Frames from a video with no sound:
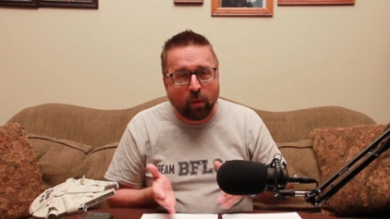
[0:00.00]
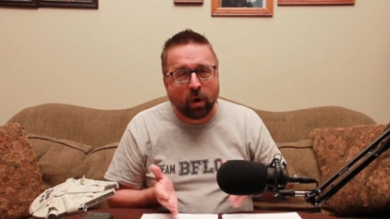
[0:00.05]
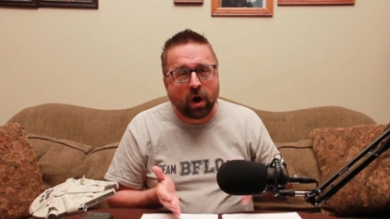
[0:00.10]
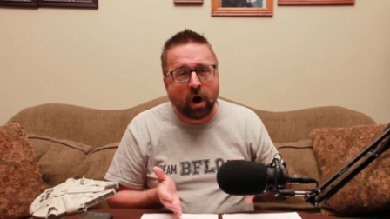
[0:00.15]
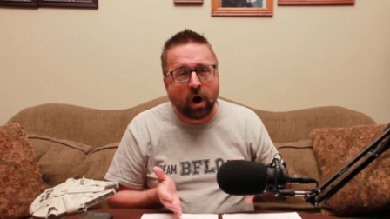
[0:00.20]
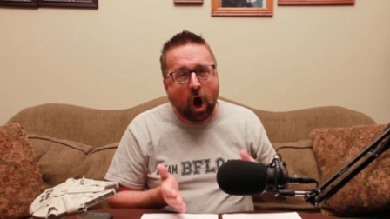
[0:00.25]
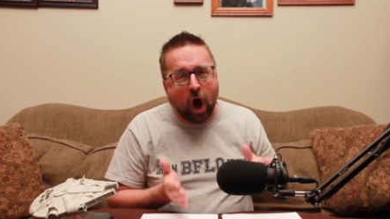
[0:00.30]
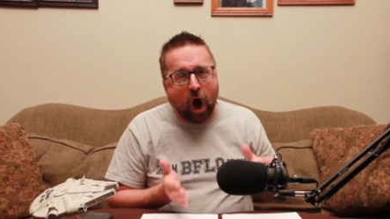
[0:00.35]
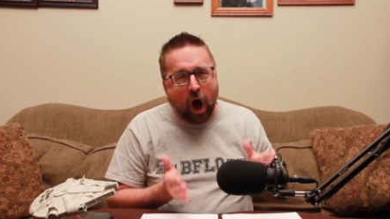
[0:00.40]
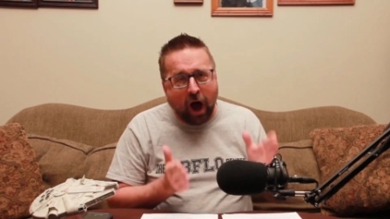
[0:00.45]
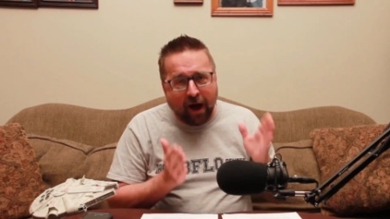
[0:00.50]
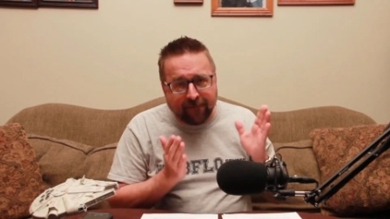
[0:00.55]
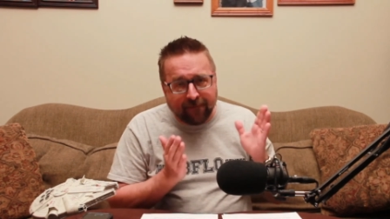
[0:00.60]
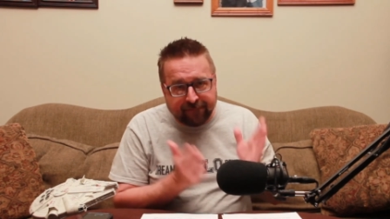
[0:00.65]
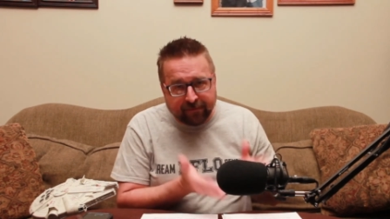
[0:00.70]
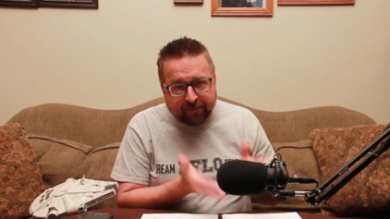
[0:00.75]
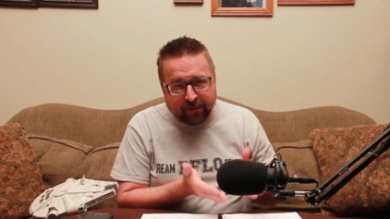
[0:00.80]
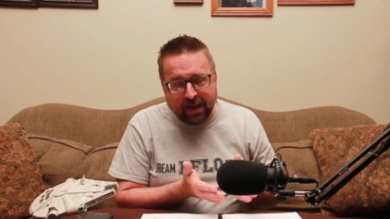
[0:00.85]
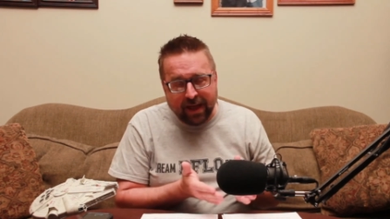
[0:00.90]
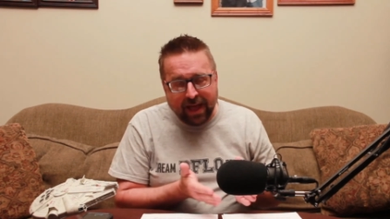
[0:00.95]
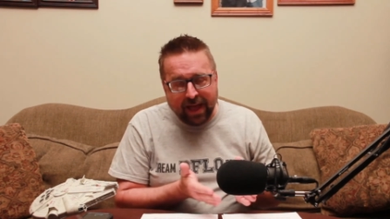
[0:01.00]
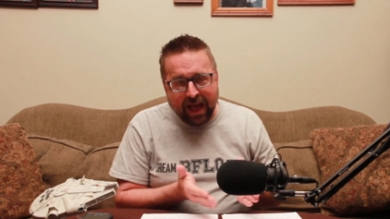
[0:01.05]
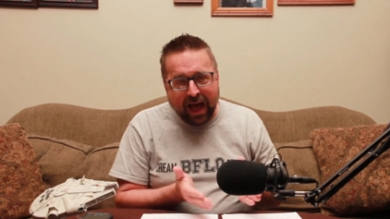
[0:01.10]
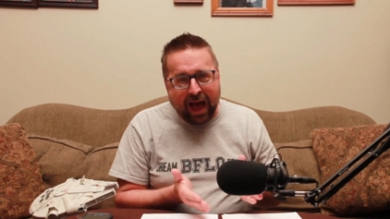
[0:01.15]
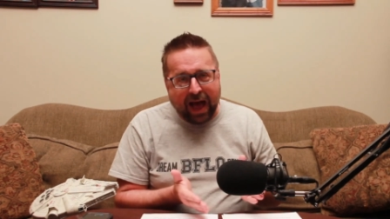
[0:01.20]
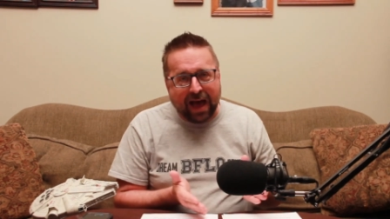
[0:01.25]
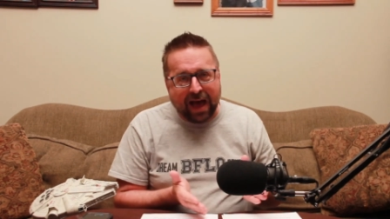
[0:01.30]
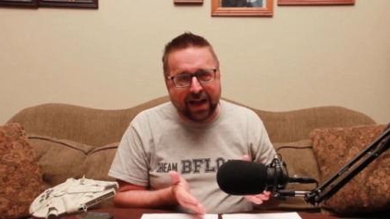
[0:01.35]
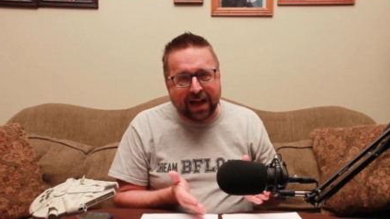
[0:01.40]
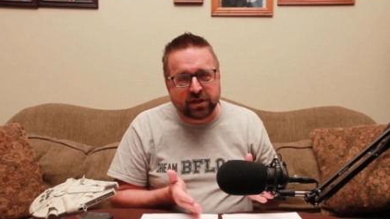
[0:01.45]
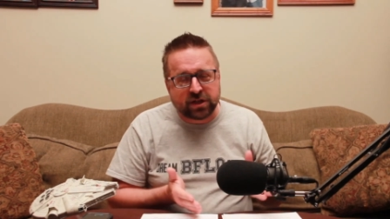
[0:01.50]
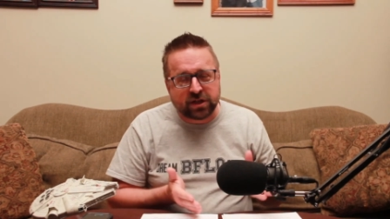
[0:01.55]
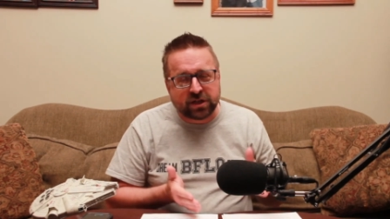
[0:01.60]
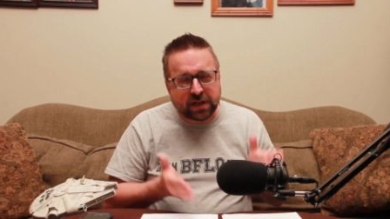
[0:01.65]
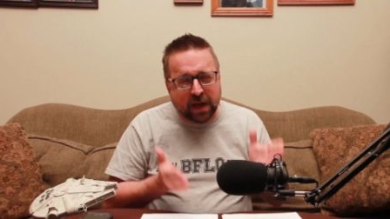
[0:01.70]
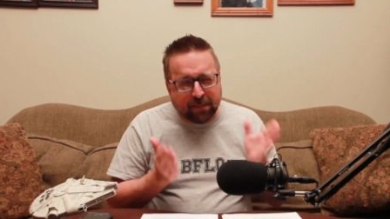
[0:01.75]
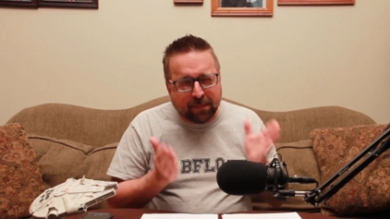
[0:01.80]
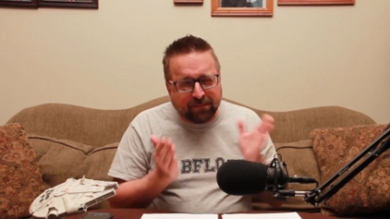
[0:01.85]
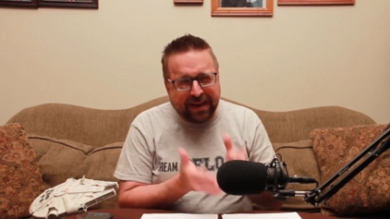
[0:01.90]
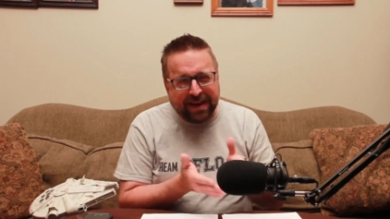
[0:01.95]
They were off
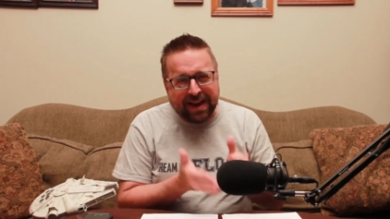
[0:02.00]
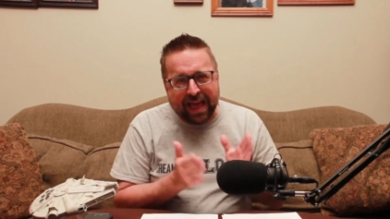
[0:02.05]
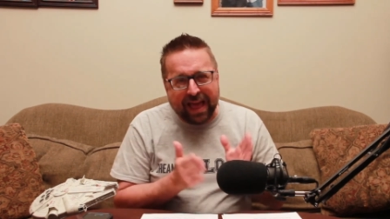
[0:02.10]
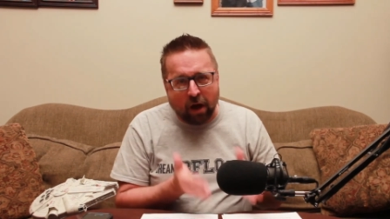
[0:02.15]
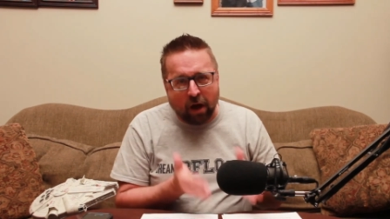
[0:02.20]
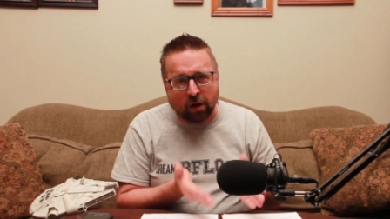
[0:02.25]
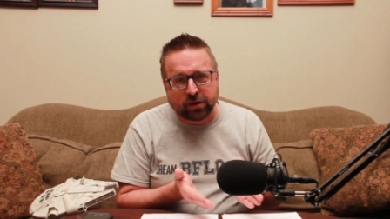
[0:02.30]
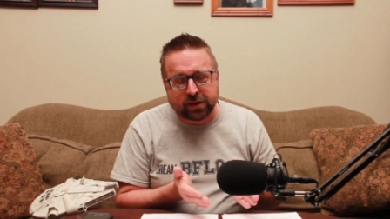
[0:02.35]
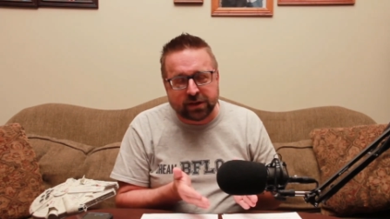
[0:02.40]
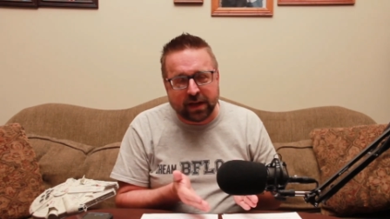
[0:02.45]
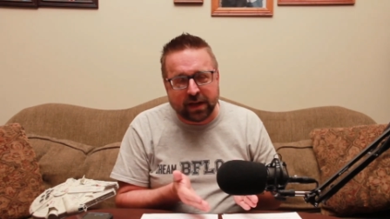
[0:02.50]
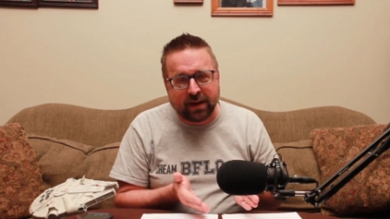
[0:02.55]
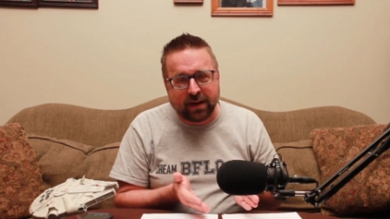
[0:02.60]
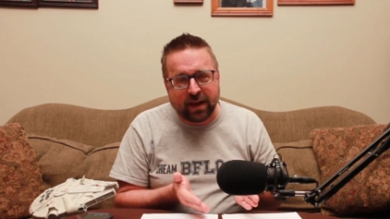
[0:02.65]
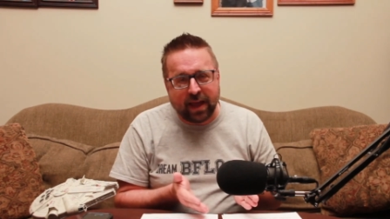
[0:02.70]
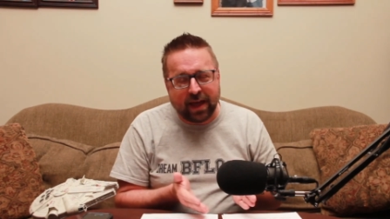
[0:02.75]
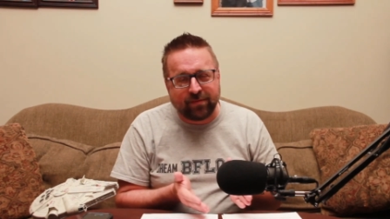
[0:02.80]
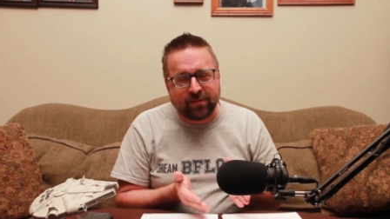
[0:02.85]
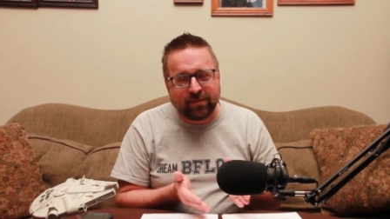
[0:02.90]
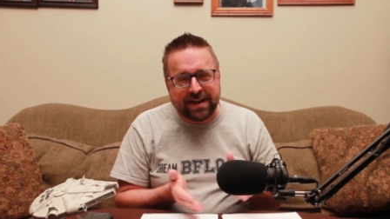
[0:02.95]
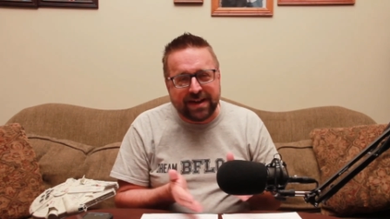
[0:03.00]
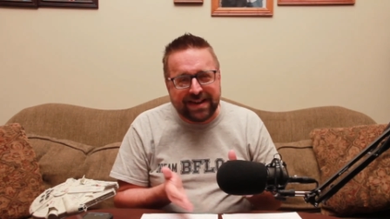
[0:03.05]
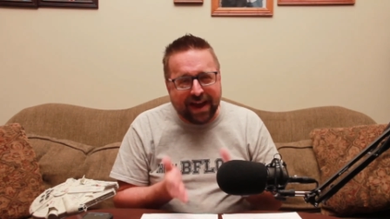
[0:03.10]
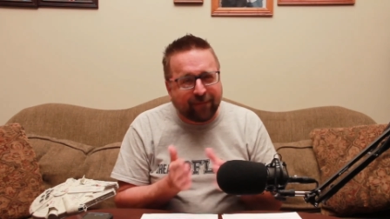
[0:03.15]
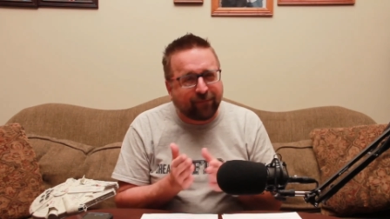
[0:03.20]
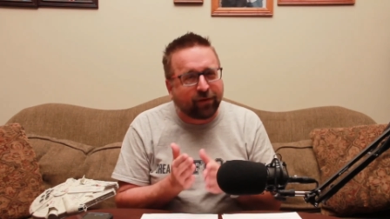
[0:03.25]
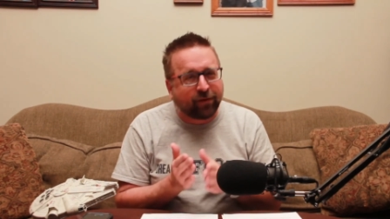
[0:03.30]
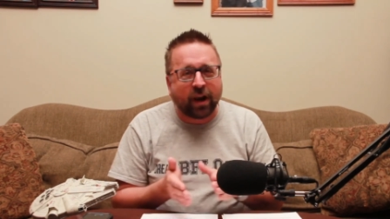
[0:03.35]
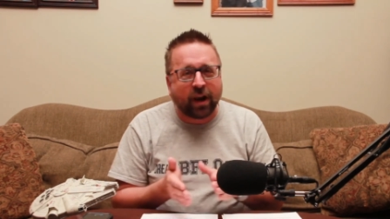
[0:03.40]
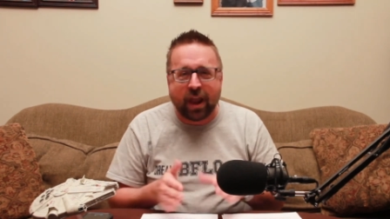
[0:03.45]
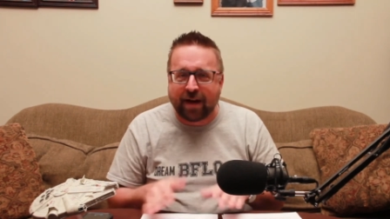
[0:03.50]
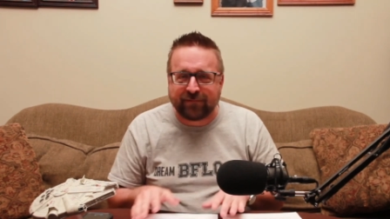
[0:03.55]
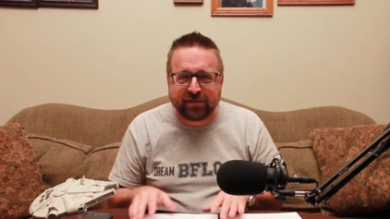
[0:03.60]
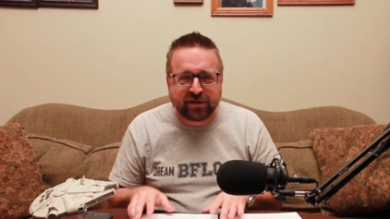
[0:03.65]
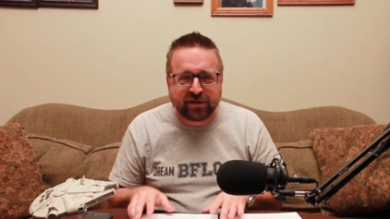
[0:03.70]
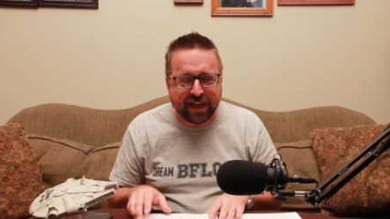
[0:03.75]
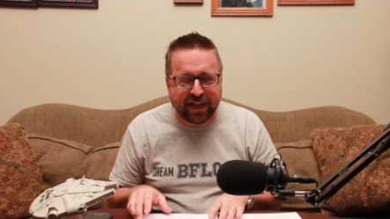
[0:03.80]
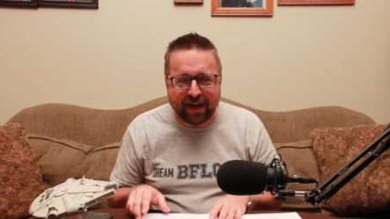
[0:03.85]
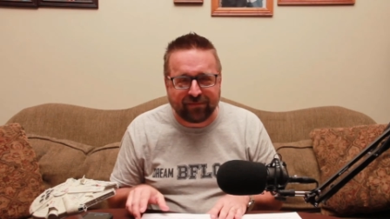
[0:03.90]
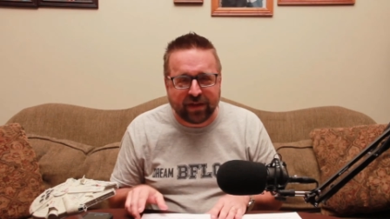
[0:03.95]
on something else and and the devil
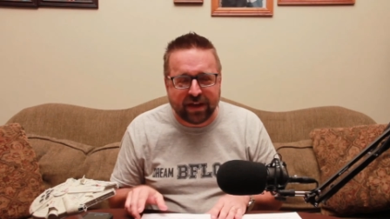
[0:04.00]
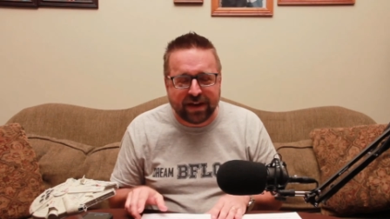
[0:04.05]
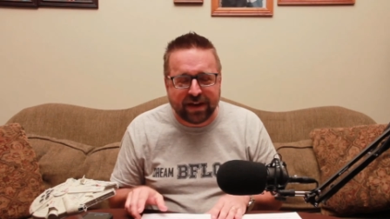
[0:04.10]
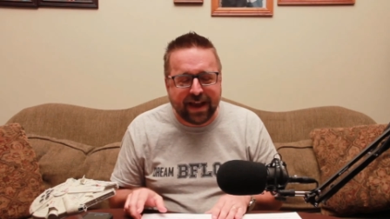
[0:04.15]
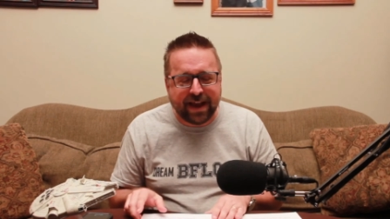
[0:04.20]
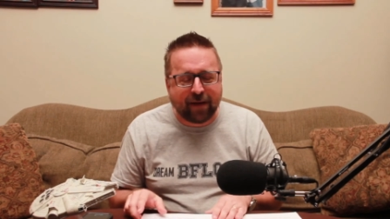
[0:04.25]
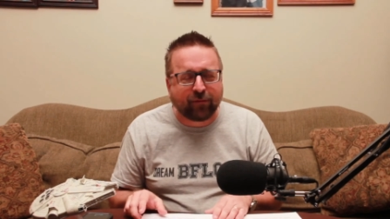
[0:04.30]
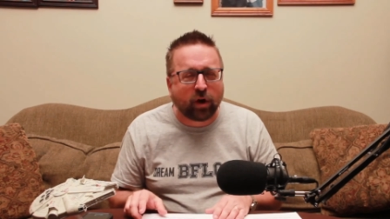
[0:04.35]
loves that.